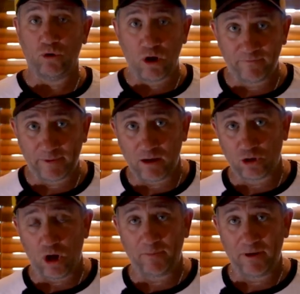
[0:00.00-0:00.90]

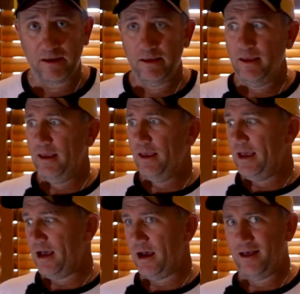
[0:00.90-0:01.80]
copper.
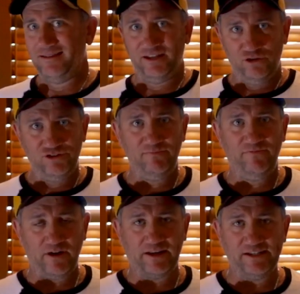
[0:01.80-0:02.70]
They do some
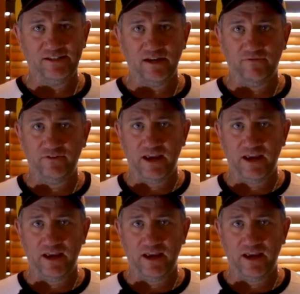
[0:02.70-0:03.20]
funky stuff.